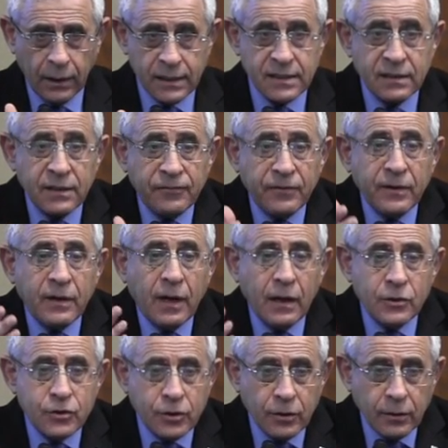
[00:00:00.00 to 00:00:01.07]
It's a different
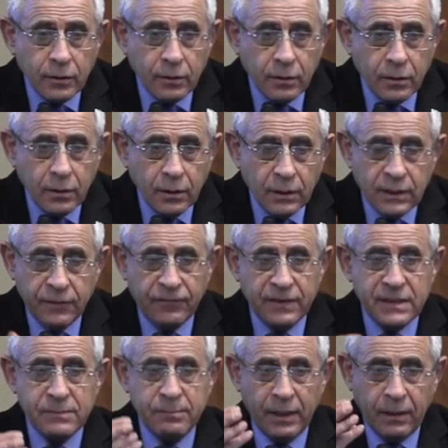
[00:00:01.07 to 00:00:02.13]
culture,
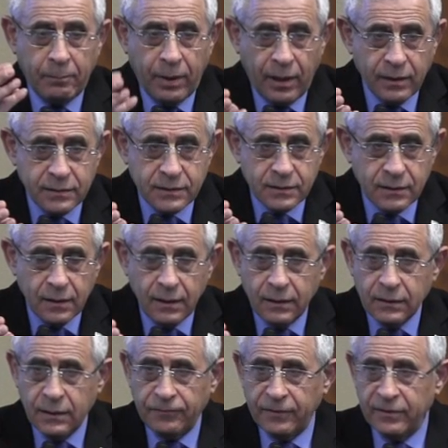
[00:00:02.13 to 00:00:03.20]
different spare parts,
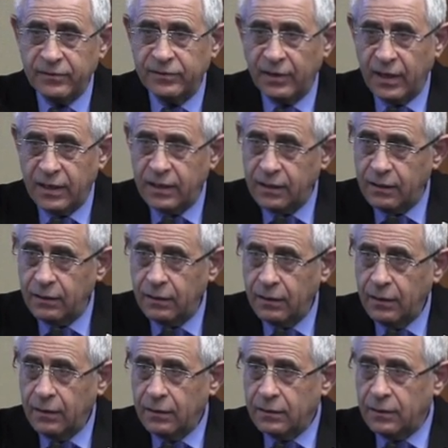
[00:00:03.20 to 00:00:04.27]
different training,
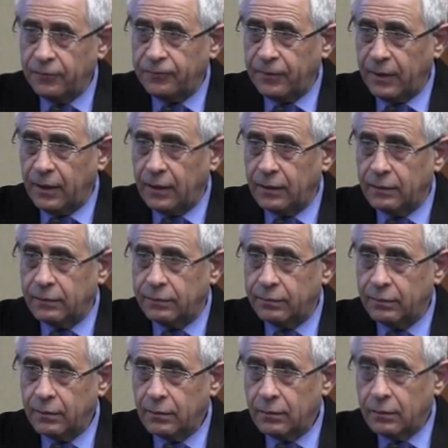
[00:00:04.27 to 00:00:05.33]

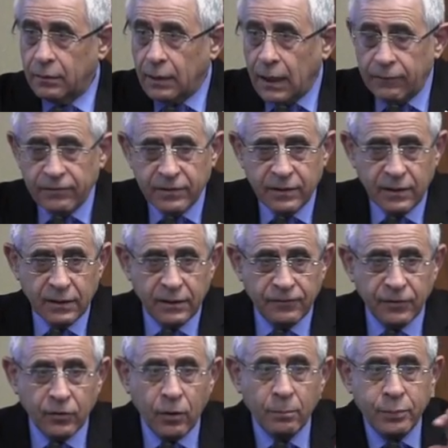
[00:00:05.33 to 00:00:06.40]
different everything,
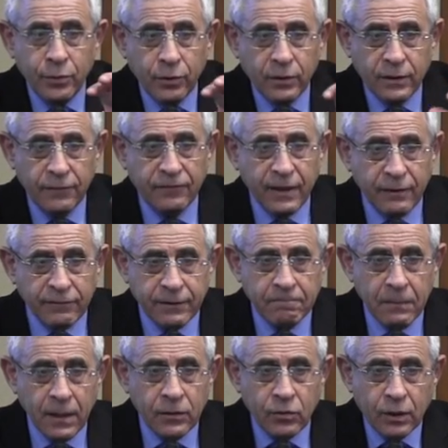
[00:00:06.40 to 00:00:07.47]
different computer, different
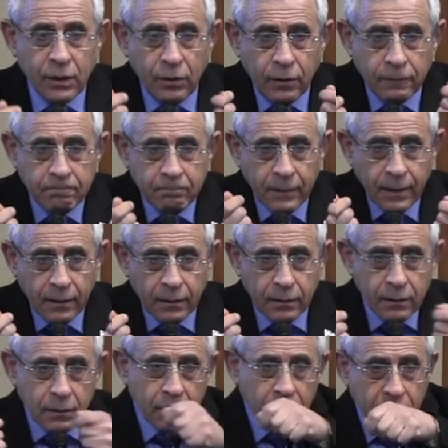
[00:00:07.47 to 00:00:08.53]
everything. You cannot,
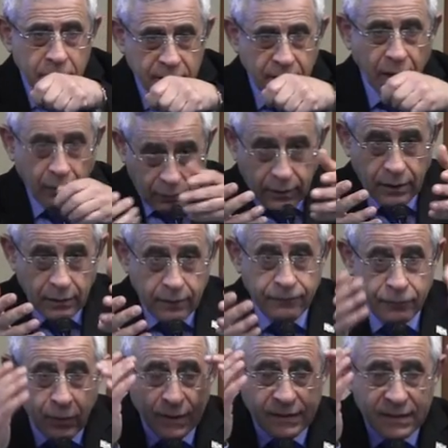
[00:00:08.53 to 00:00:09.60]
okay,
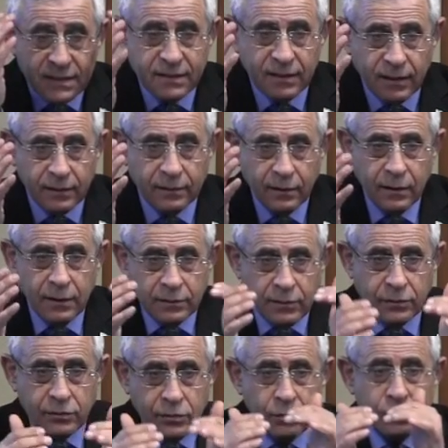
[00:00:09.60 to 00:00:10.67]
if you understand
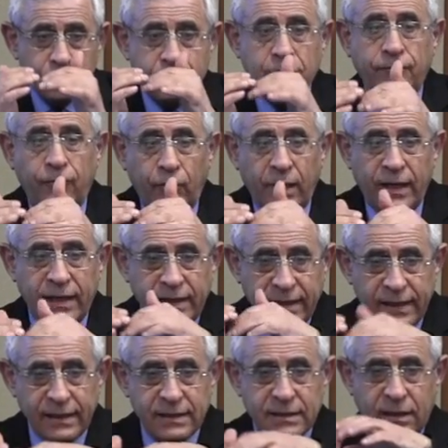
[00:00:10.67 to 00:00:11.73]
that your Chevrolet
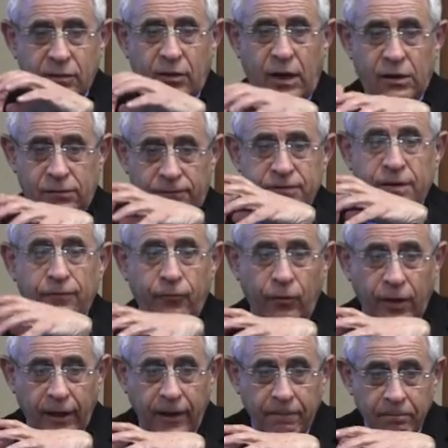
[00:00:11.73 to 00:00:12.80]
needs a garage of
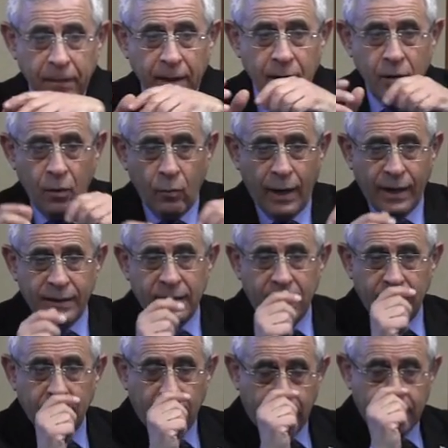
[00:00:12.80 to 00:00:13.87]
Chevrolet, while
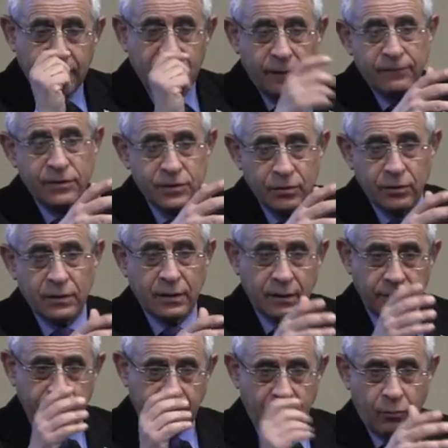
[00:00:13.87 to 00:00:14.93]
Harley Davidson
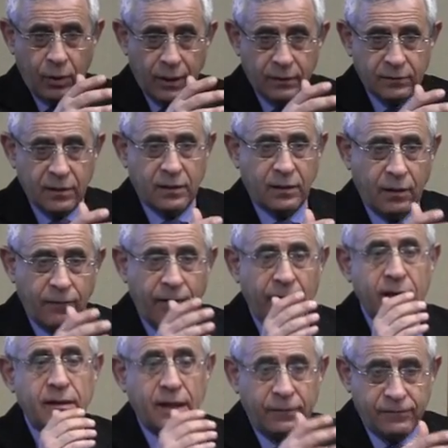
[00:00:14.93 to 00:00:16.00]
can very well take care of
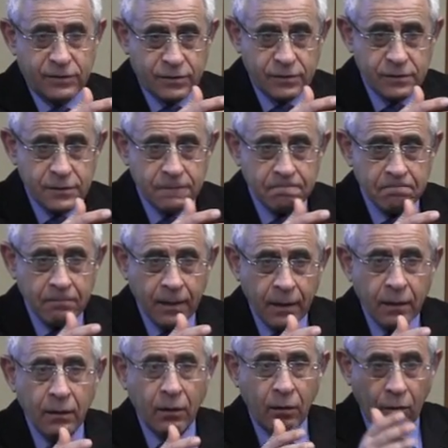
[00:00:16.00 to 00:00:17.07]
Harley Davidsons,
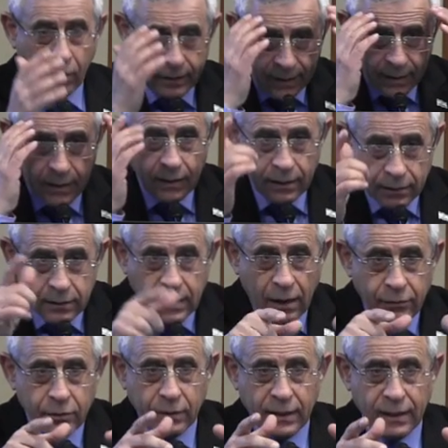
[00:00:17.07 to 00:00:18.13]
okay,
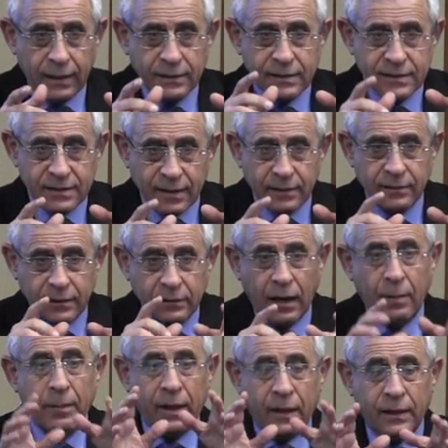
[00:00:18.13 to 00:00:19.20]
now you can understand that
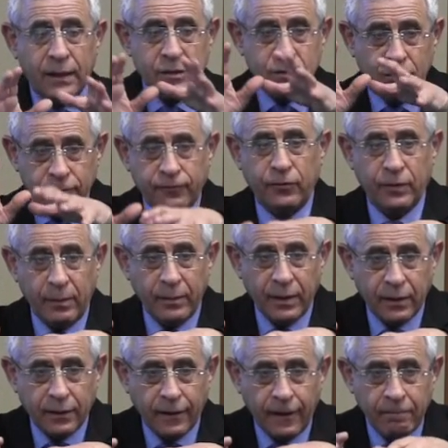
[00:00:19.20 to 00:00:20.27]
America is good for
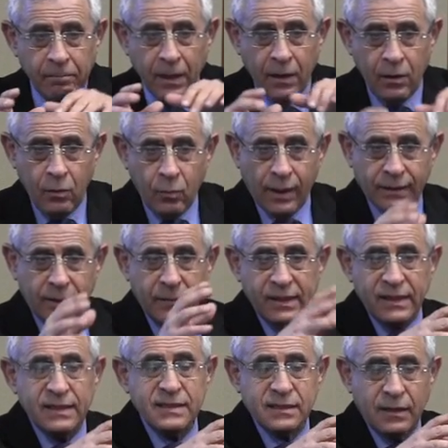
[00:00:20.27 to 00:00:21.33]
America, while the
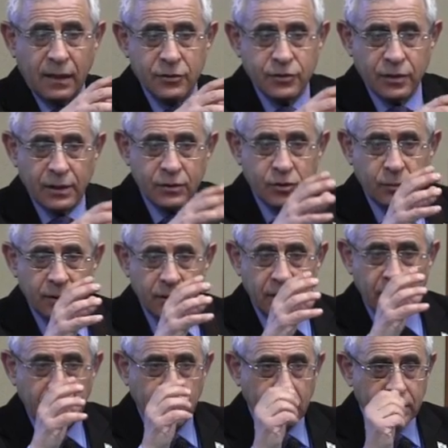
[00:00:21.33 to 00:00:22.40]
Middle East culture has to
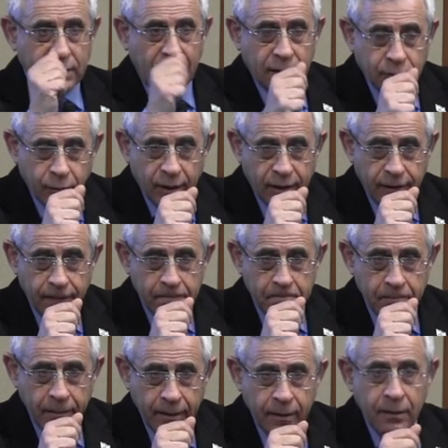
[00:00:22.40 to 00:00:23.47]
be dealt with
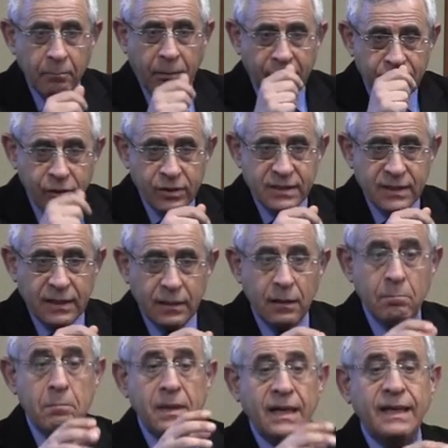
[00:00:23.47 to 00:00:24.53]
by
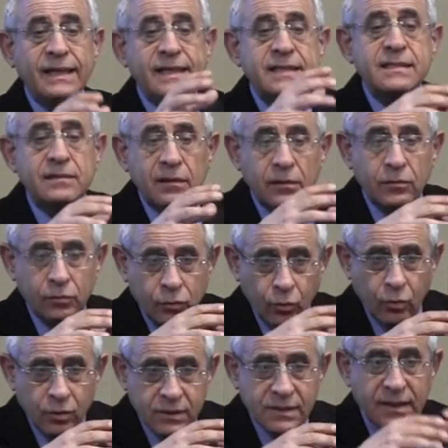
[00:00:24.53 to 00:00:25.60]
using Middle Eastern
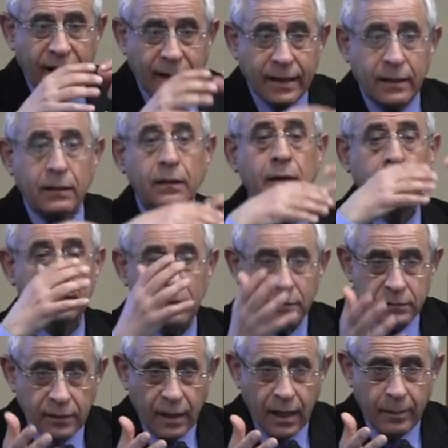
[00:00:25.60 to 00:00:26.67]
tools like
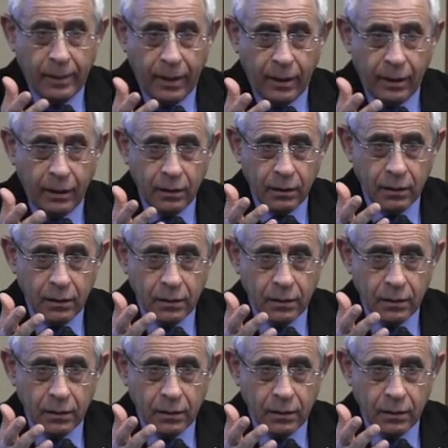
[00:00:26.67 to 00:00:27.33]
tribal